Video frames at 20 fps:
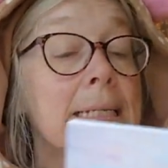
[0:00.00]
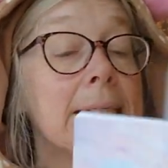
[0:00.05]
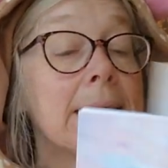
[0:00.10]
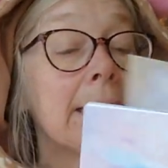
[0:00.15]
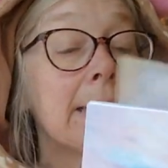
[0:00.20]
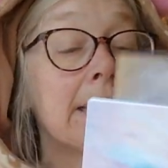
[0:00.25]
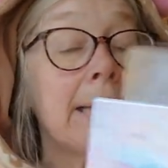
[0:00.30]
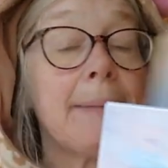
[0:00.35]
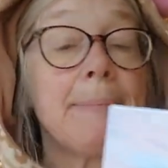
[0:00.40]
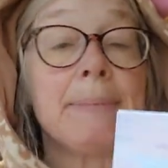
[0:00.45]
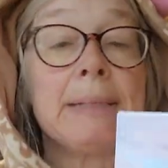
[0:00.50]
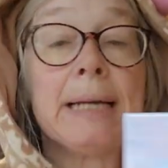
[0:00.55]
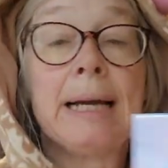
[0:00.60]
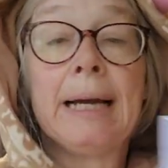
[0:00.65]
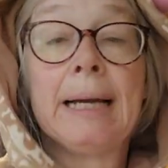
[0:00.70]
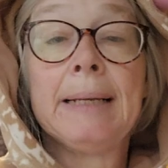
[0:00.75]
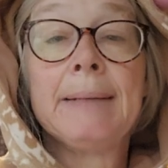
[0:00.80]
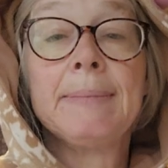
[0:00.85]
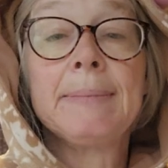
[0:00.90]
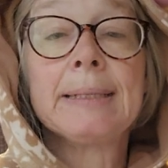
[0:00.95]

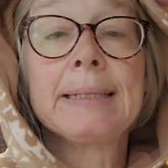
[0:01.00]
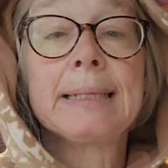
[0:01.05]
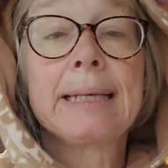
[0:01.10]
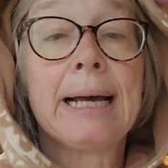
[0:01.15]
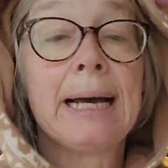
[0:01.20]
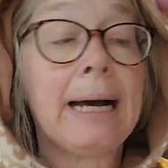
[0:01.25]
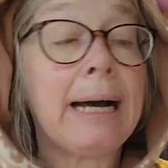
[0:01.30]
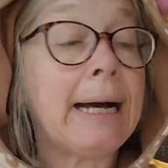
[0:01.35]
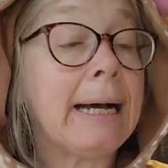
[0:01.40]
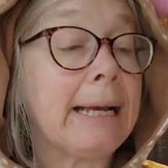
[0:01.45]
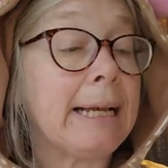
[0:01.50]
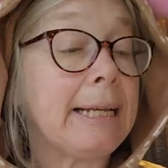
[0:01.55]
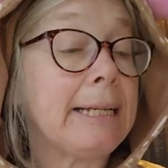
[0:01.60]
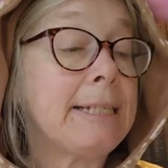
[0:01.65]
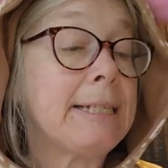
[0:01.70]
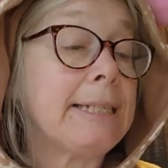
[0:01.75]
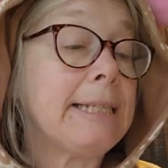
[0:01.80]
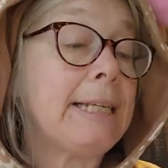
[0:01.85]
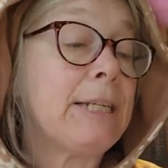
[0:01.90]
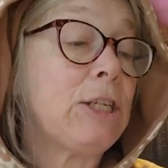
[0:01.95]
Sometimes Kai
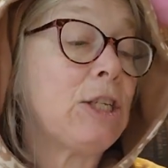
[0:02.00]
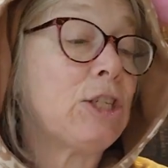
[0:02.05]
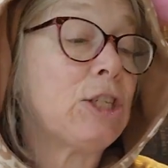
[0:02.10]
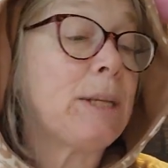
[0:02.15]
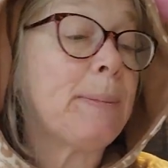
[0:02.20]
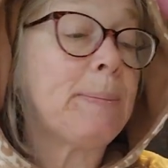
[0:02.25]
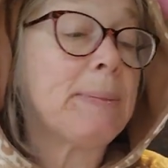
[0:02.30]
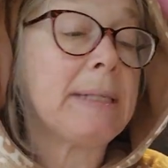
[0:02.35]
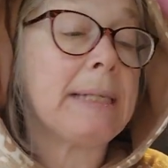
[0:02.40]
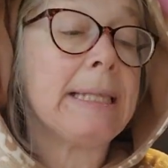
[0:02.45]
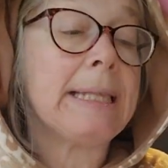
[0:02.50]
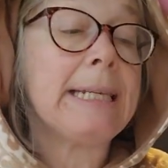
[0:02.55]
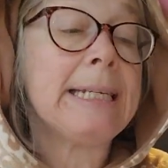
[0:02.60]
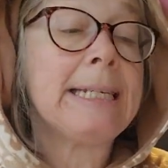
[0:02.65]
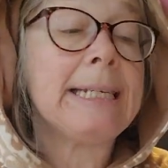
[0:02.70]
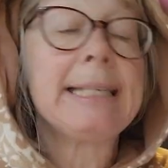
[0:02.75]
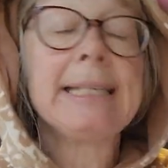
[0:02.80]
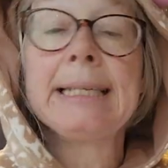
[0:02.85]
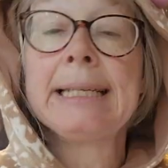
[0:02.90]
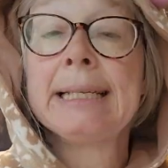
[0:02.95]
sees ships in the
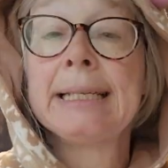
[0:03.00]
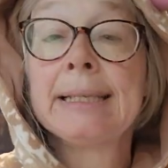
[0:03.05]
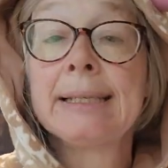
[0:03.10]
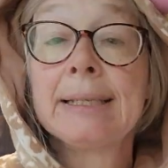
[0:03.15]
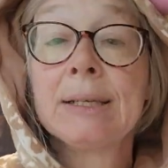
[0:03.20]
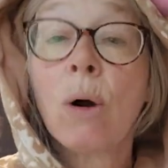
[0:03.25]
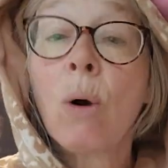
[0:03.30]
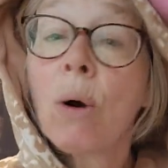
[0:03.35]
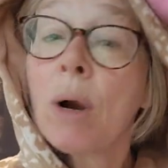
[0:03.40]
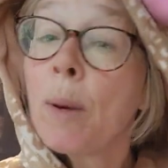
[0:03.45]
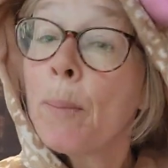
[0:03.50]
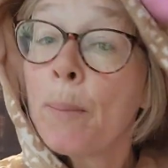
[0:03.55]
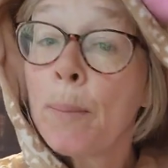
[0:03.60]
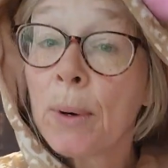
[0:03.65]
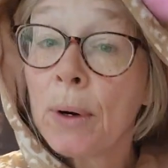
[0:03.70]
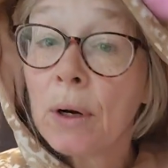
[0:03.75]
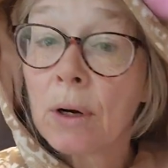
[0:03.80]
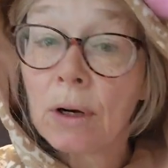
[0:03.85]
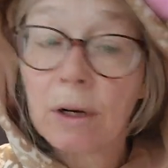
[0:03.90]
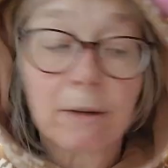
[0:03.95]
distance, or a
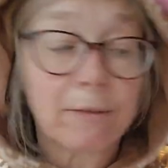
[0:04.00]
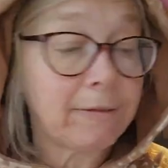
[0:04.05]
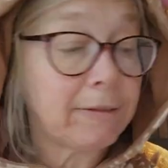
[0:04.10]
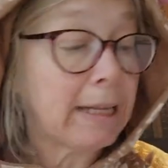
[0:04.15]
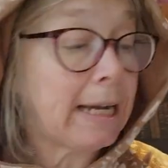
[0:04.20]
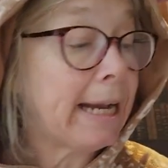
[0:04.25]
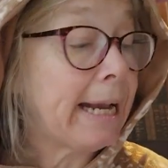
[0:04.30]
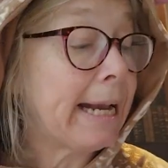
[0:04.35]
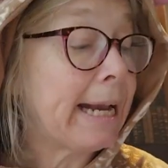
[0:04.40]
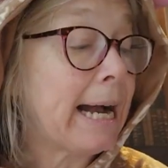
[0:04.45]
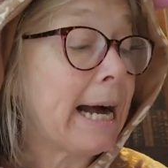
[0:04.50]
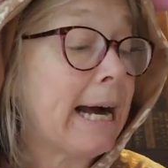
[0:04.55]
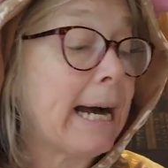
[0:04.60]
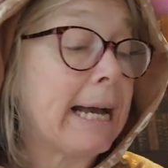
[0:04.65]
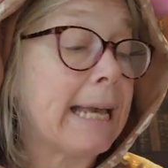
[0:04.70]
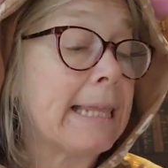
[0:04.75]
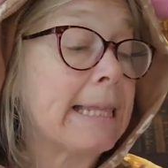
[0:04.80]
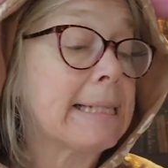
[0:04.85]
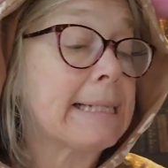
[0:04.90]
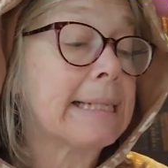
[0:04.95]
bird flying
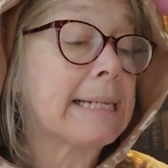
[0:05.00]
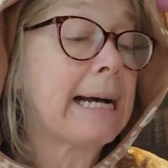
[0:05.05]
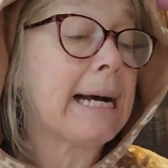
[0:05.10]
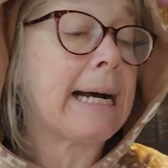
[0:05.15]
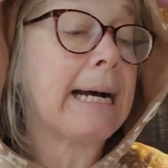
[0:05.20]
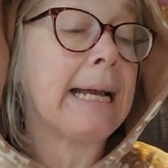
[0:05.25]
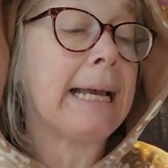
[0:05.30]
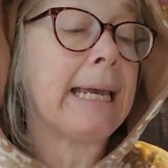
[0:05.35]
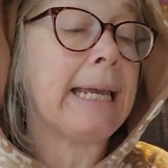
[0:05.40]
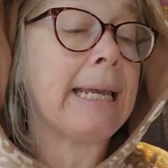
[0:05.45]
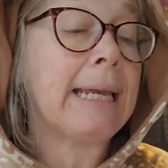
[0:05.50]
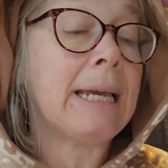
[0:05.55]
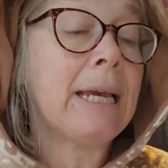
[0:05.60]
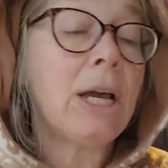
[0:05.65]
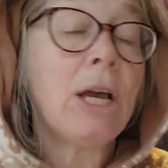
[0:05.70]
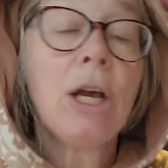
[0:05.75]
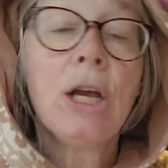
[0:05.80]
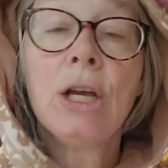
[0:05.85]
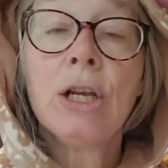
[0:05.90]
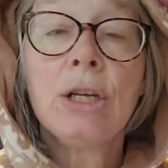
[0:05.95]
high in the sky.
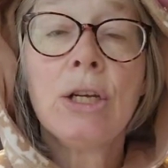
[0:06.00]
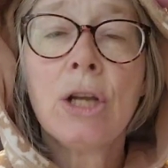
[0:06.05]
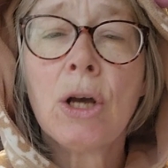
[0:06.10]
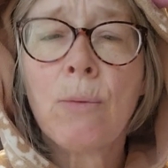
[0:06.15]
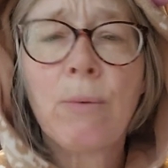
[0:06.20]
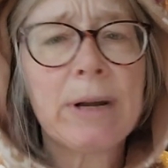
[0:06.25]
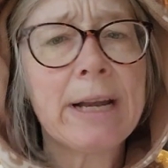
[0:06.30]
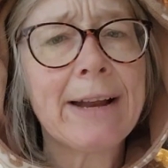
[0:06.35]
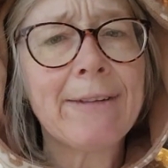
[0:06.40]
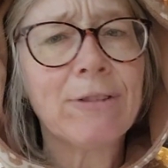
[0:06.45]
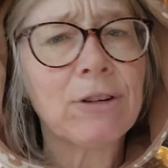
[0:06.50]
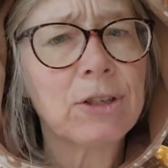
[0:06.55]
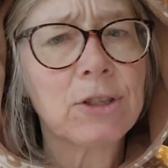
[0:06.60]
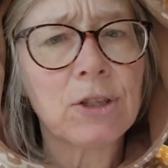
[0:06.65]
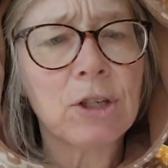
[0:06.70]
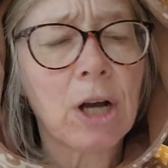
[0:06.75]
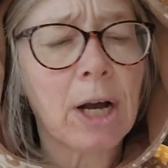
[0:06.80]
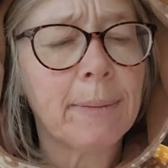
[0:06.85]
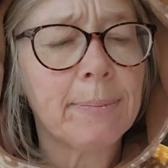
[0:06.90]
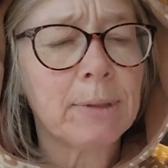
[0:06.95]
No one ever
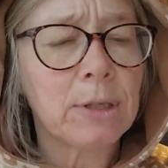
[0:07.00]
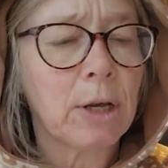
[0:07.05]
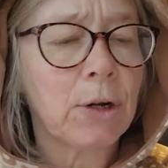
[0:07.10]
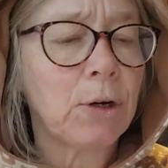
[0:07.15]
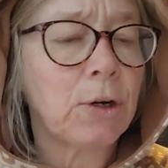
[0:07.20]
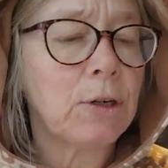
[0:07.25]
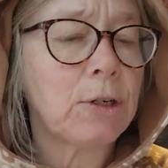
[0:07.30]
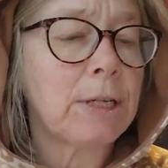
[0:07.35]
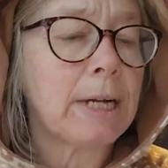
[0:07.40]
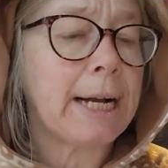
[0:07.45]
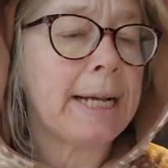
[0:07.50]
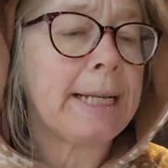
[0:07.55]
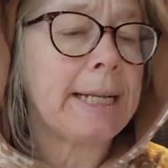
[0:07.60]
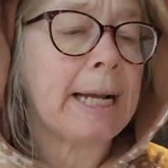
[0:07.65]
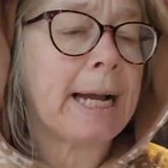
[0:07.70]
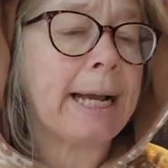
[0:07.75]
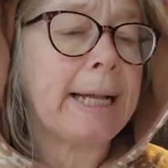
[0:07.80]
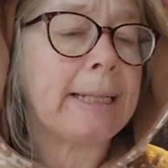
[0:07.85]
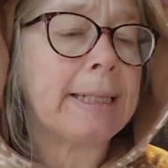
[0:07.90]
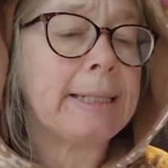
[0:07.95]
stops on her
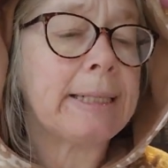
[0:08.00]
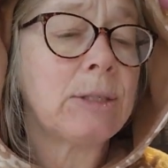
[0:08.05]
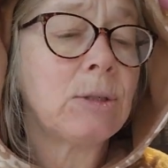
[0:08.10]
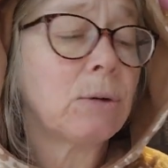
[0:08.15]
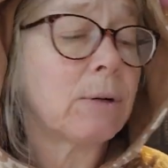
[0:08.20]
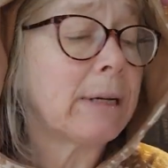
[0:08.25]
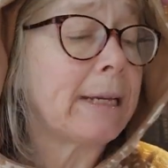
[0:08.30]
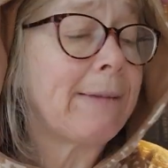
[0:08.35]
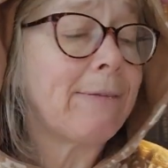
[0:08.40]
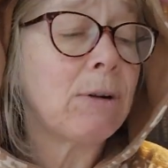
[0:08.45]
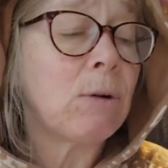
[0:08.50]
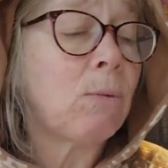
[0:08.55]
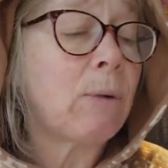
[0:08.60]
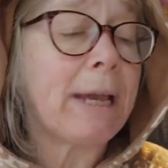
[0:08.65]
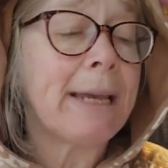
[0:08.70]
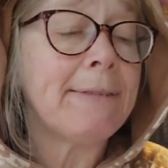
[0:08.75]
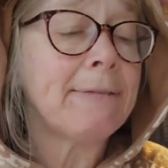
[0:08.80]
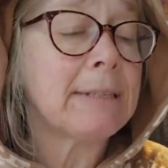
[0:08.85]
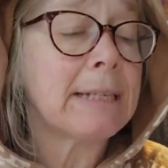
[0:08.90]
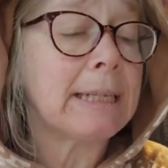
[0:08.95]
tiny island, or even
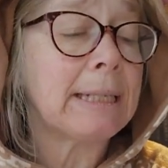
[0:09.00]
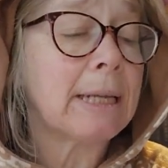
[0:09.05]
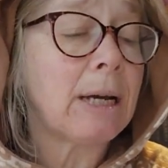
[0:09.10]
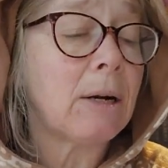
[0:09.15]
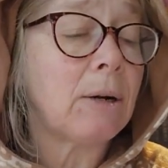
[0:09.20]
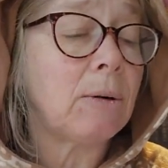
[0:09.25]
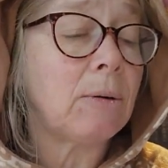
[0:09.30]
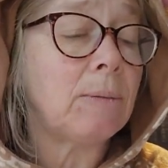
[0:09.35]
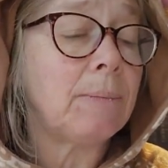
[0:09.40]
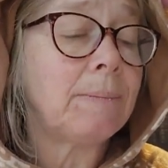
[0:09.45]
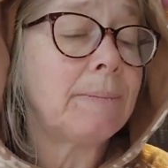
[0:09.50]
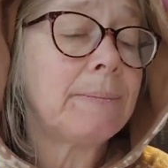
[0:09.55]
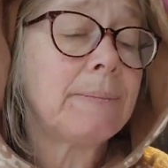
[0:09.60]
waves hello.